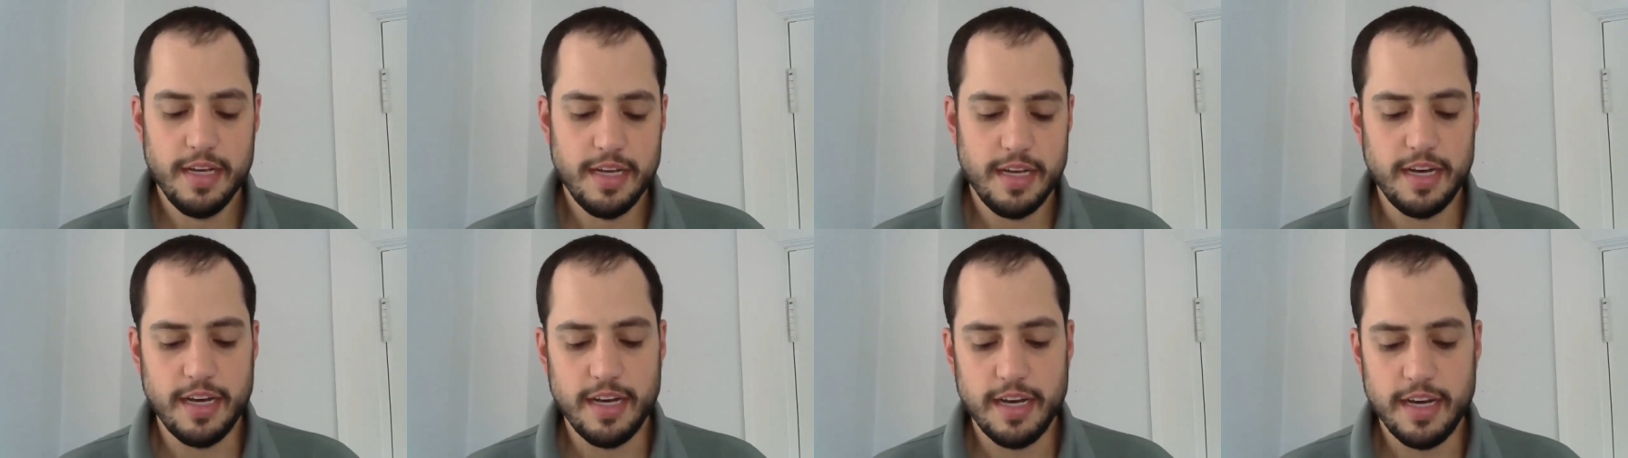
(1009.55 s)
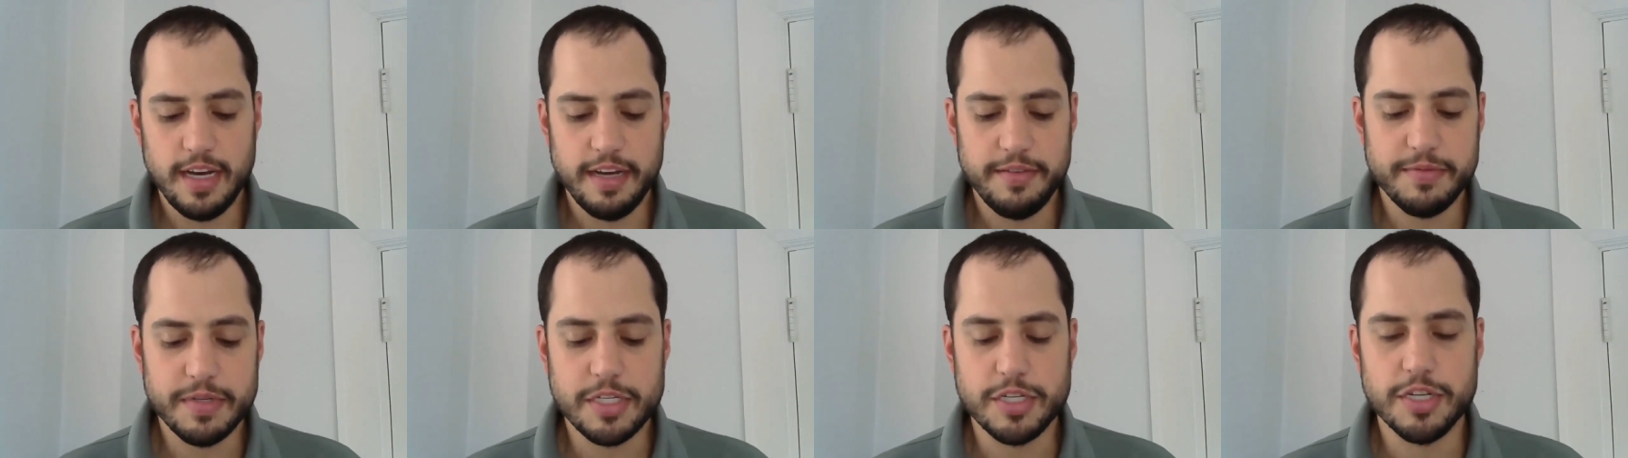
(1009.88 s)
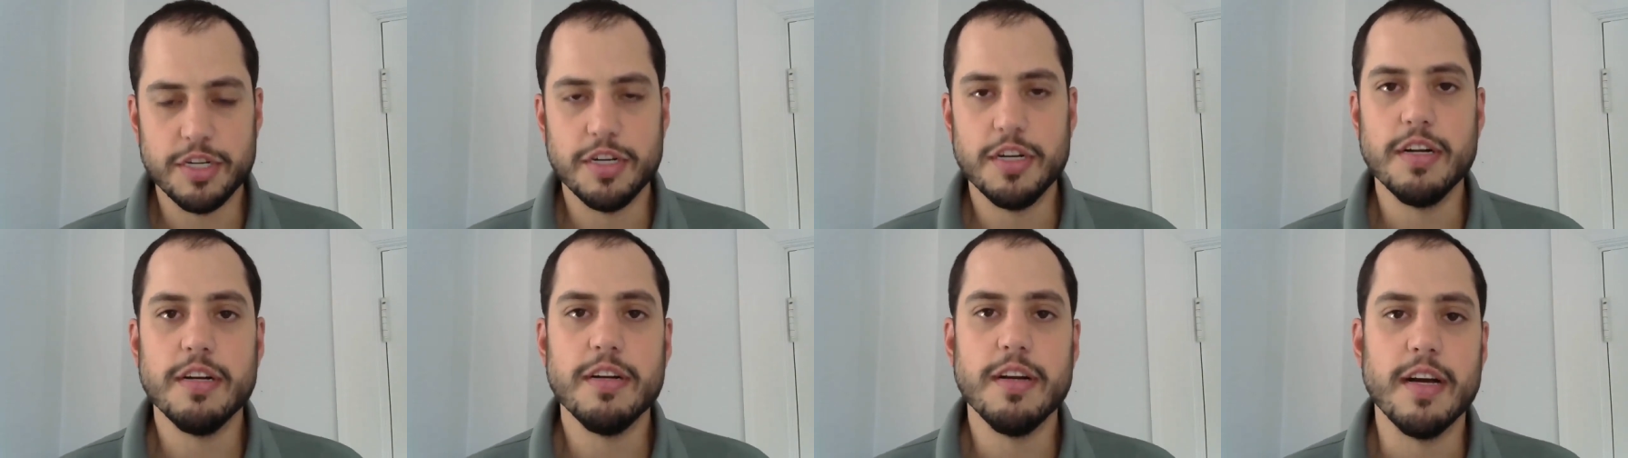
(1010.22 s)
Uh, I'm
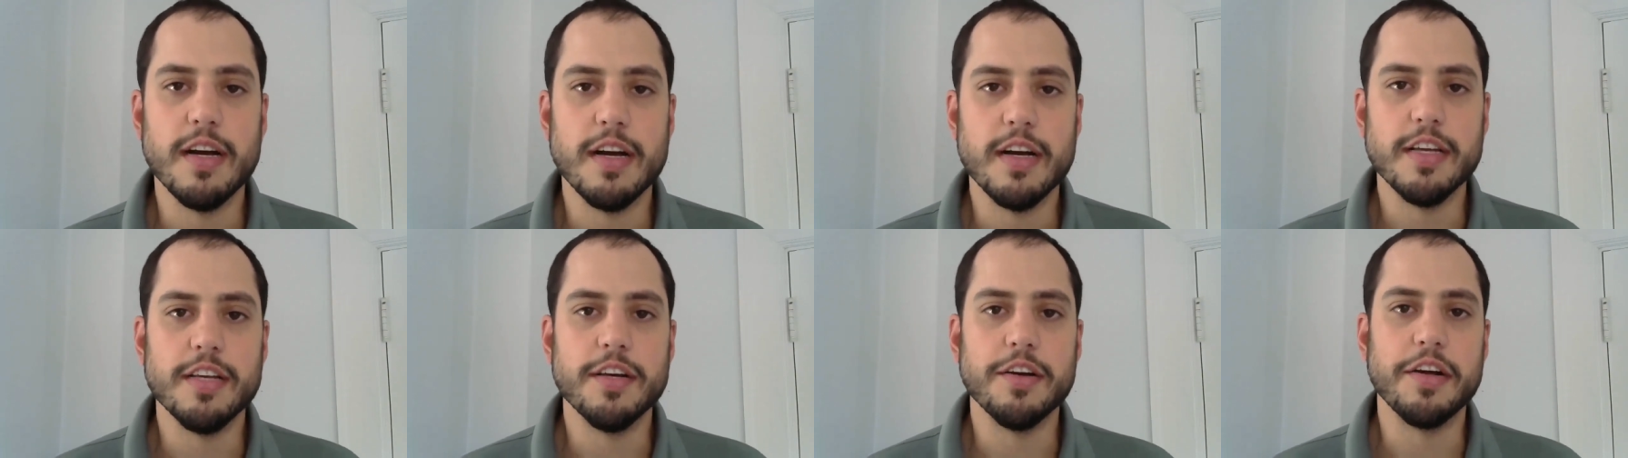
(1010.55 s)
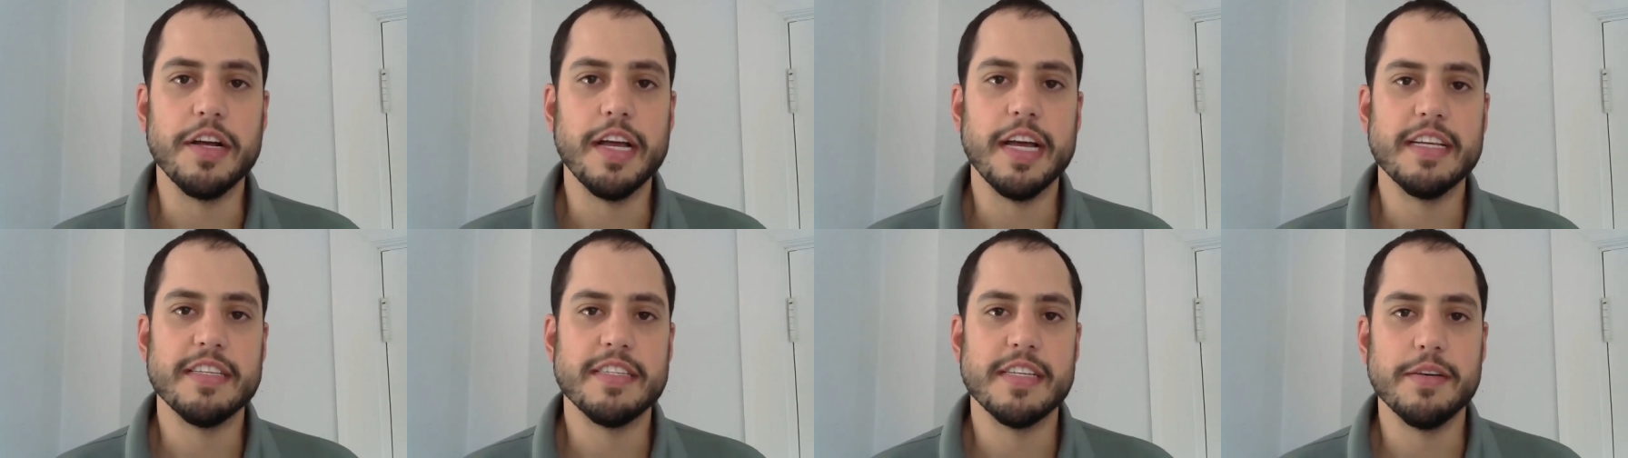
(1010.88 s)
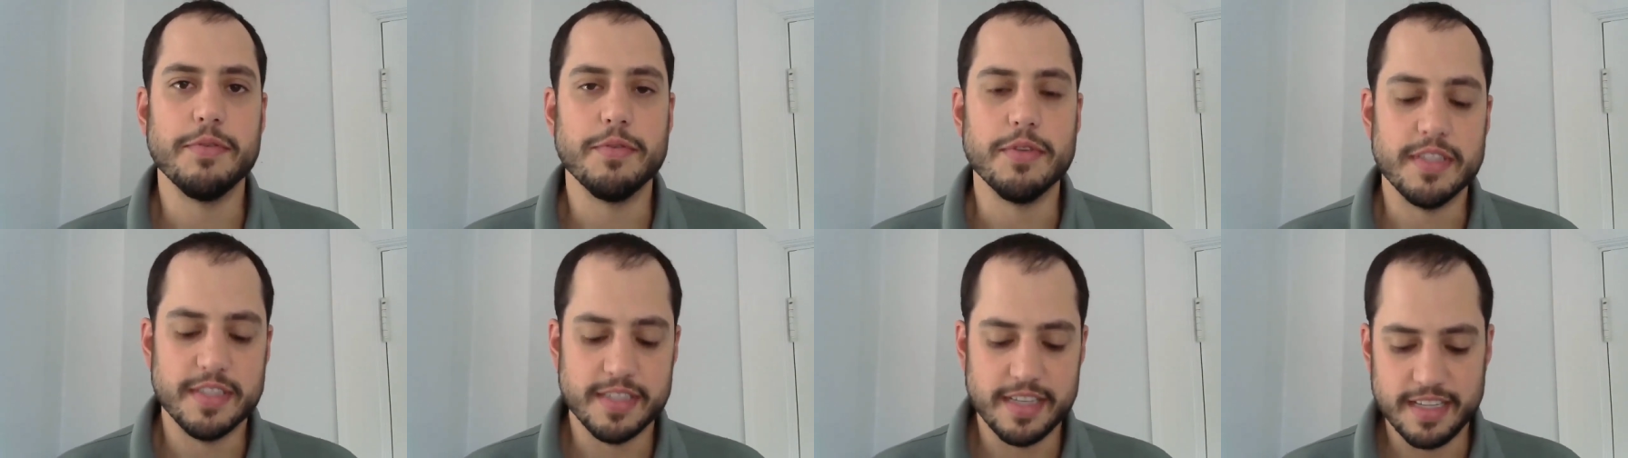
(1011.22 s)
sure uh, you guess I
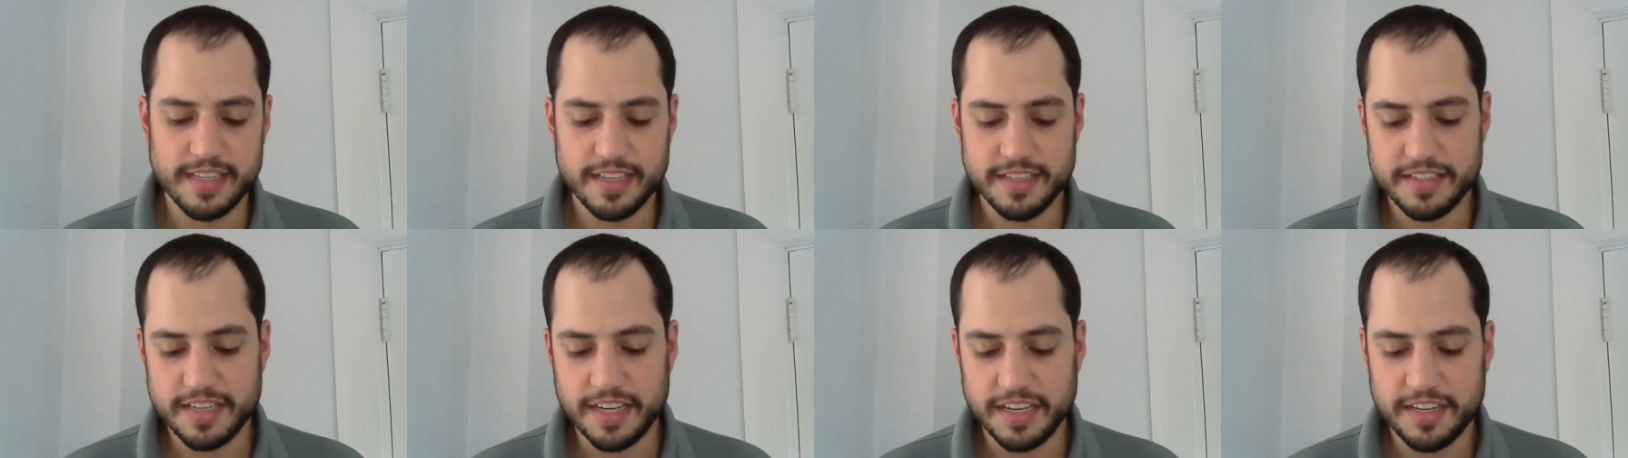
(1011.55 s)
would say this.